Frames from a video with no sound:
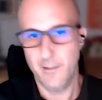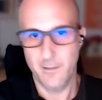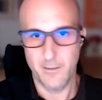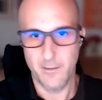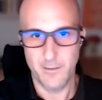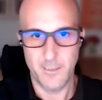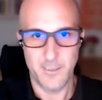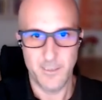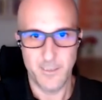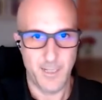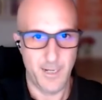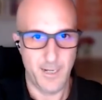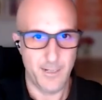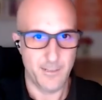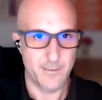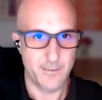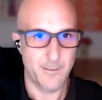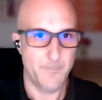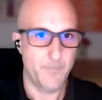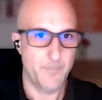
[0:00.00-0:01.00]

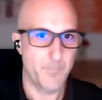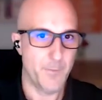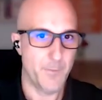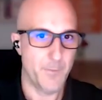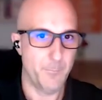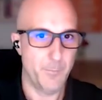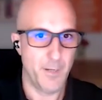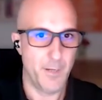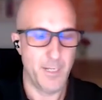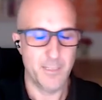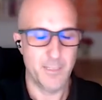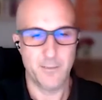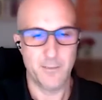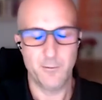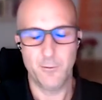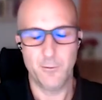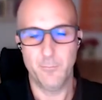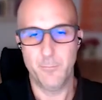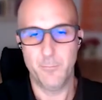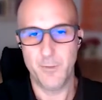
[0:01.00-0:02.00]
decide the price
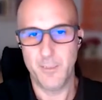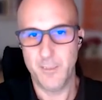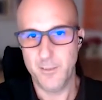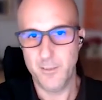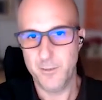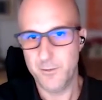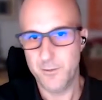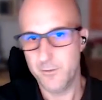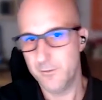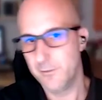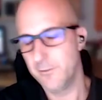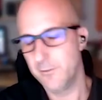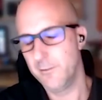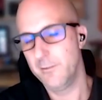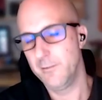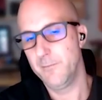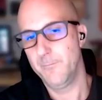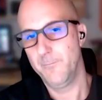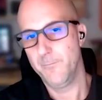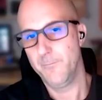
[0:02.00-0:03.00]
and
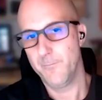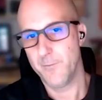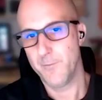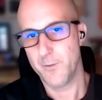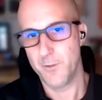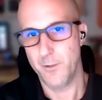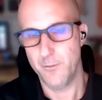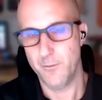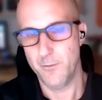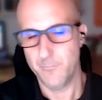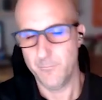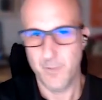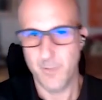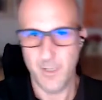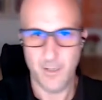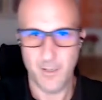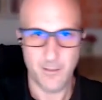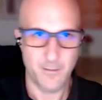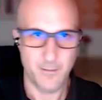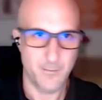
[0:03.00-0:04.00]
competition. So
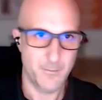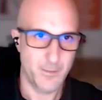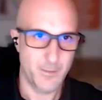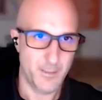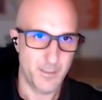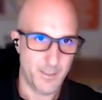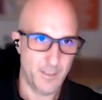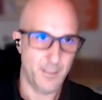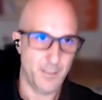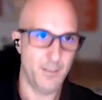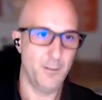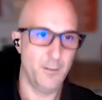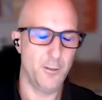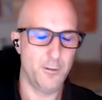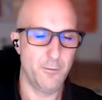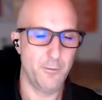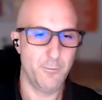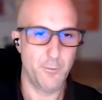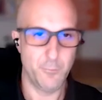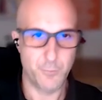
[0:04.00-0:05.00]
there are a
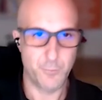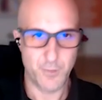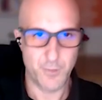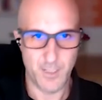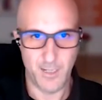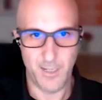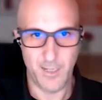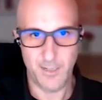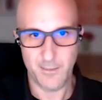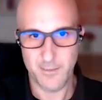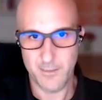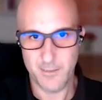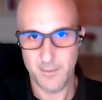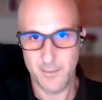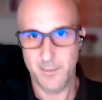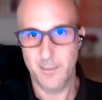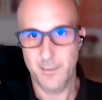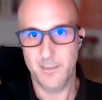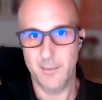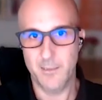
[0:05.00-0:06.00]
lot of those cards
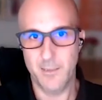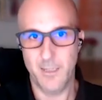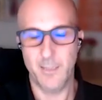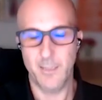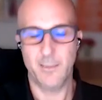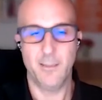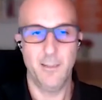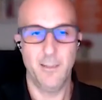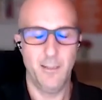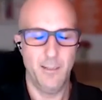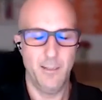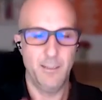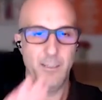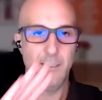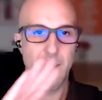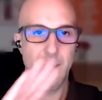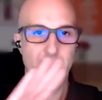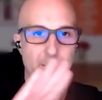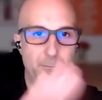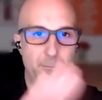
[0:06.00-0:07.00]
that
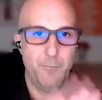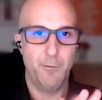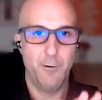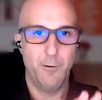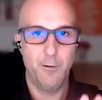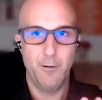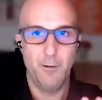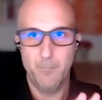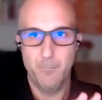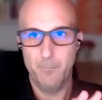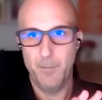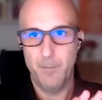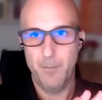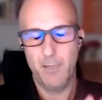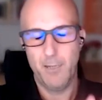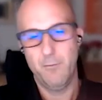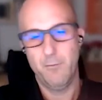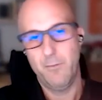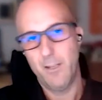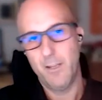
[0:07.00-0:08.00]
in the front
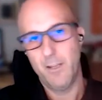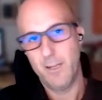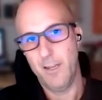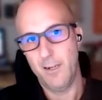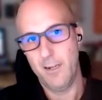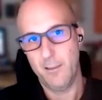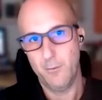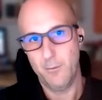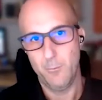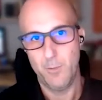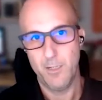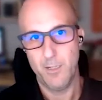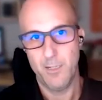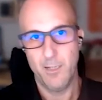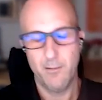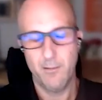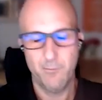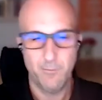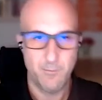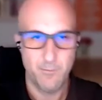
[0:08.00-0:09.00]
part of the card, we
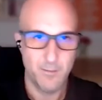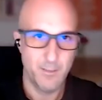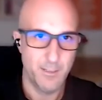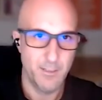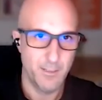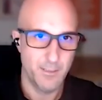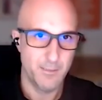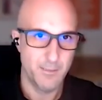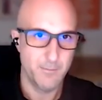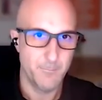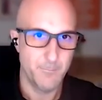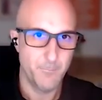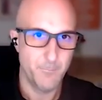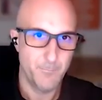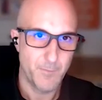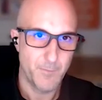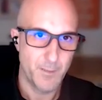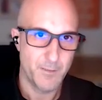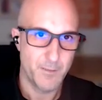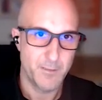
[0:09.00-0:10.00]
have the
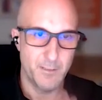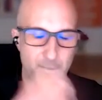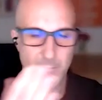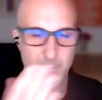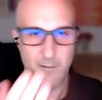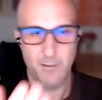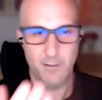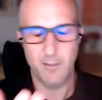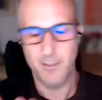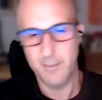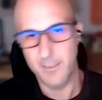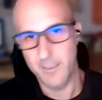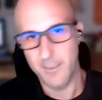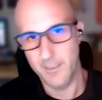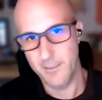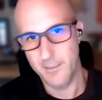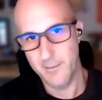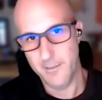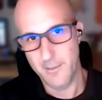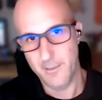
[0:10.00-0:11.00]
general
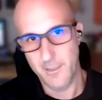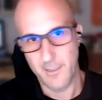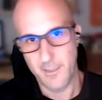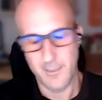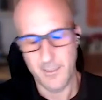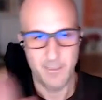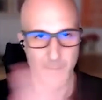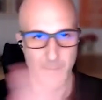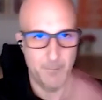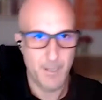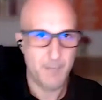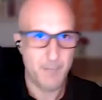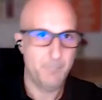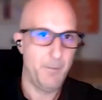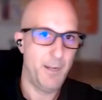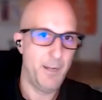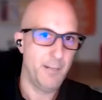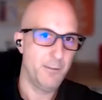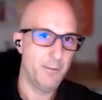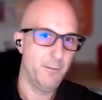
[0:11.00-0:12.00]
idea, and in the back
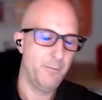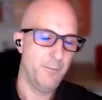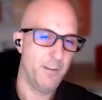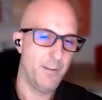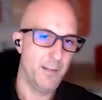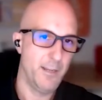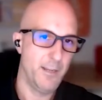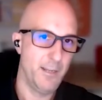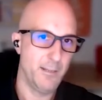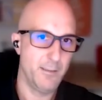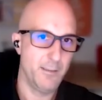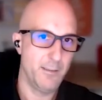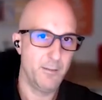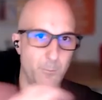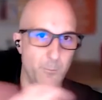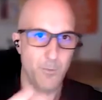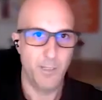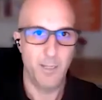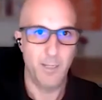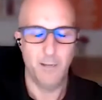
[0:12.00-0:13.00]
part of the card,
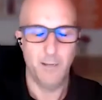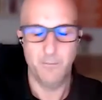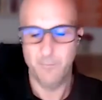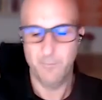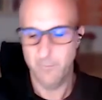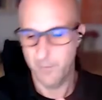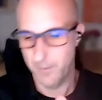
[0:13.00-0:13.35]
we have